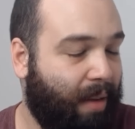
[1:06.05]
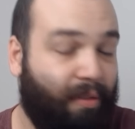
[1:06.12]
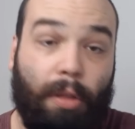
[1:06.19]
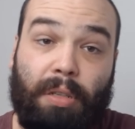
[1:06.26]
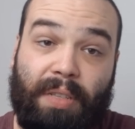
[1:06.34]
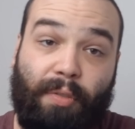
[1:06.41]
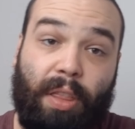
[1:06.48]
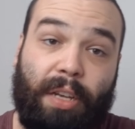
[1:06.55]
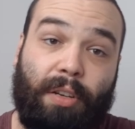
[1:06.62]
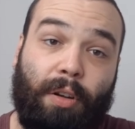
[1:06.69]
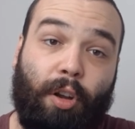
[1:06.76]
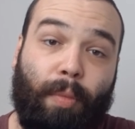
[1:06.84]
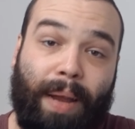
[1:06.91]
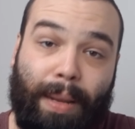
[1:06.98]
For those of you that
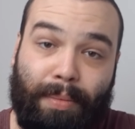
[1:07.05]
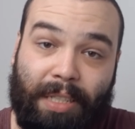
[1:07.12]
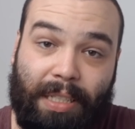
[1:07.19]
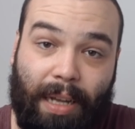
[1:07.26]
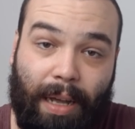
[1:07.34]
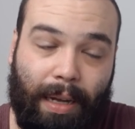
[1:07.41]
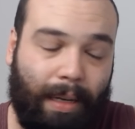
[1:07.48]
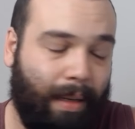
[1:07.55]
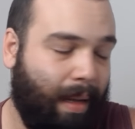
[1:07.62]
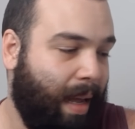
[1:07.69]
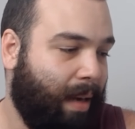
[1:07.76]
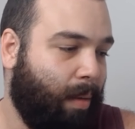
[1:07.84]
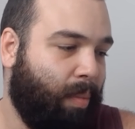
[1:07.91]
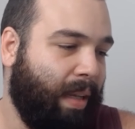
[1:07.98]
don't know, my name is Doug.
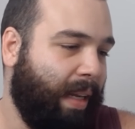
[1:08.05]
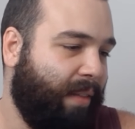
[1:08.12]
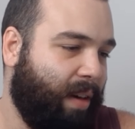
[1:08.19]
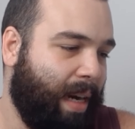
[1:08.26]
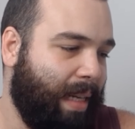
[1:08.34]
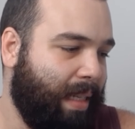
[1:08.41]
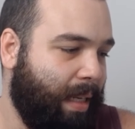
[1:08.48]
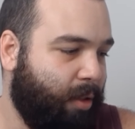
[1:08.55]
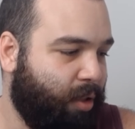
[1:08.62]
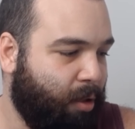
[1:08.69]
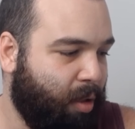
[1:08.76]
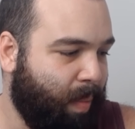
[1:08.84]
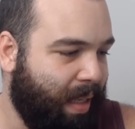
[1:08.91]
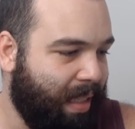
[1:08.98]
I completely forgot to
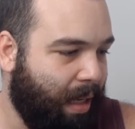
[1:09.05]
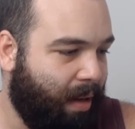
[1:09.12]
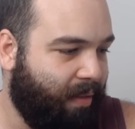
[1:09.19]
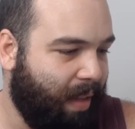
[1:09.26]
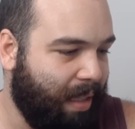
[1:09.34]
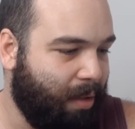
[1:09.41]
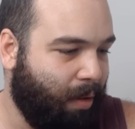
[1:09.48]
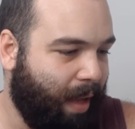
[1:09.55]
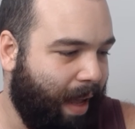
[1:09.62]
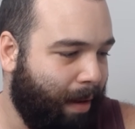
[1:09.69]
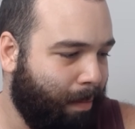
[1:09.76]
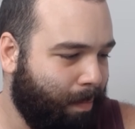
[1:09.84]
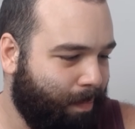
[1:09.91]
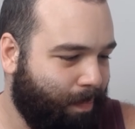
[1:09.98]
introduce myself. That's
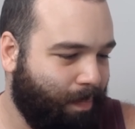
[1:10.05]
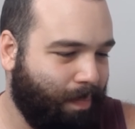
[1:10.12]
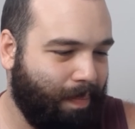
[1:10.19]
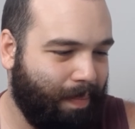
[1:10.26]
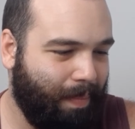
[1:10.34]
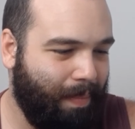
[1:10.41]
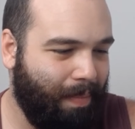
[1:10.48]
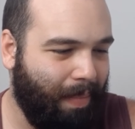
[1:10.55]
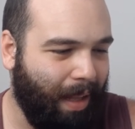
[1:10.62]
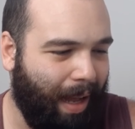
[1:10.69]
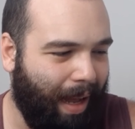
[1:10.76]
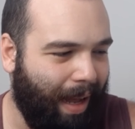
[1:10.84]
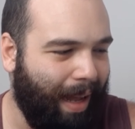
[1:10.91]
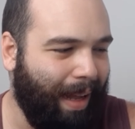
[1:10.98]
okay.
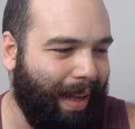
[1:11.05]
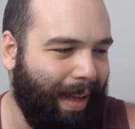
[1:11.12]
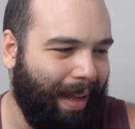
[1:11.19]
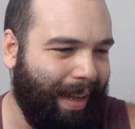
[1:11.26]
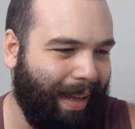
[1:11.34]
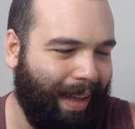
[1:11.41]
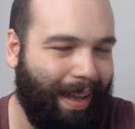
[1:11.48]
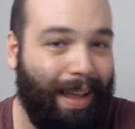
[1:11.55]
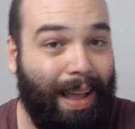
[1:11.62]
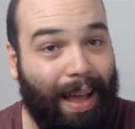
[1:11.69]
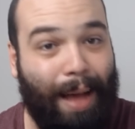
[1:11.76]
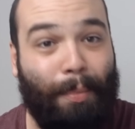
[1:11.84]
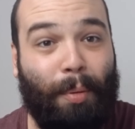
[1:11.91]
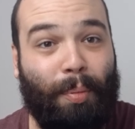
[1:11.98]

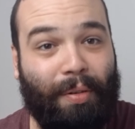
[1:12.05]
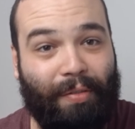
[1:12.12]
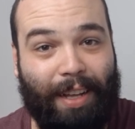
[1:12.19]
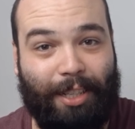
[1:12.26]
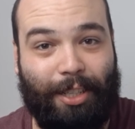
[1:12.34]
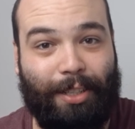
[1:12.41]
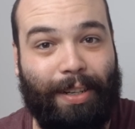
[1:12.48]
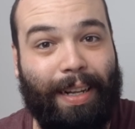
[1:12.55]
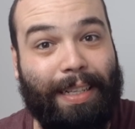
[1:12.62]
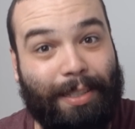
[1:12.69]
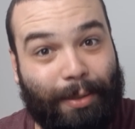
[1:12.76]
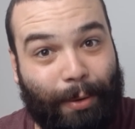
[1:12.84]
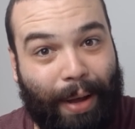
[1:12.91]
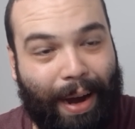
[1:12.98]
I'm a professional, I
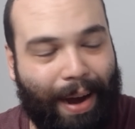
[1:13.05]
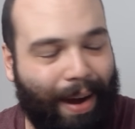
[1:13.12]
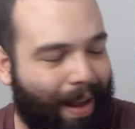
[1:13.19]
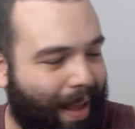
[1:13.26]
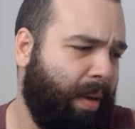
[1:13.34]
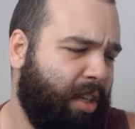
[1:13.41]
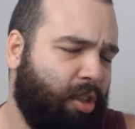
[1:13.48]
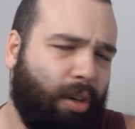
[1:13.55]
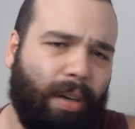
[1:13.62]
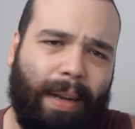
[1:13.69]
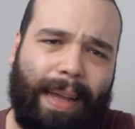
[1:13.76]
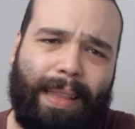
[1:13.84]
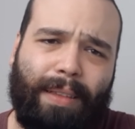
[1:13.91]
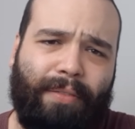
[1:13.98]
swear. Be sure to
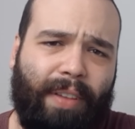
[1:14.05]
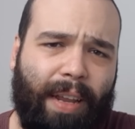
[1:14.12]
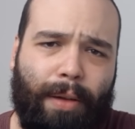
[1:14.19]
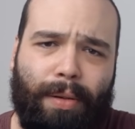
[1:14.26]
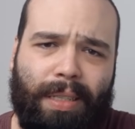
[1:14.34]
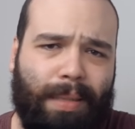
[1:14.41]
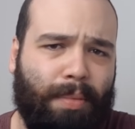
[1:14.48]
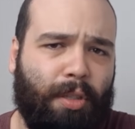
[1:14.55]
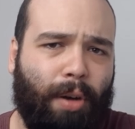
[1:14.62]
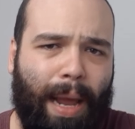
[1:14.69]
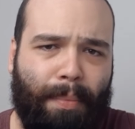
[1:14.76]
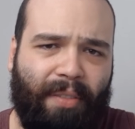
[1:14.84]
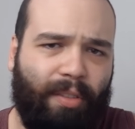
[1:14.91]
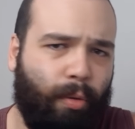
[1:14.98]
like the video and
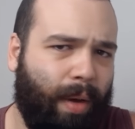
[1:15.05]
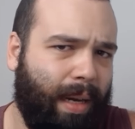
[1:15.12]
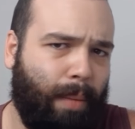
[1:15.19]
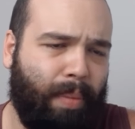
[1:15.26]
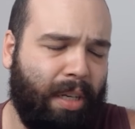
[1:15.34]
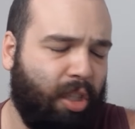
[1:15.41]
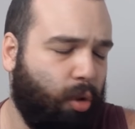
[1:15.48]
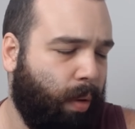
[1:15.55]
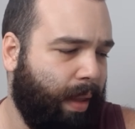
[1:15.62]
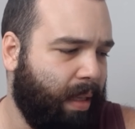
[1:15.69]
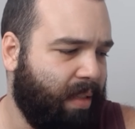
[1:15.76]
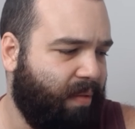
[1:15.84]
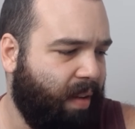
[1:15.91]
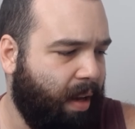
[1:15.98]
subscribe if you end up enjoying
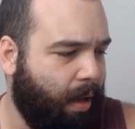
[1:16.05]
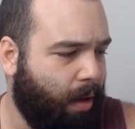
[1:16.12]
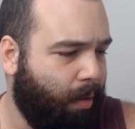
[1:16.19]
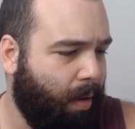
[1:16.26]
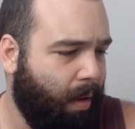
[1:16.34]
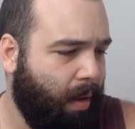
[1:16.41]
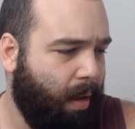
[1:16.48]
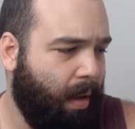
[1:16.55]
this video.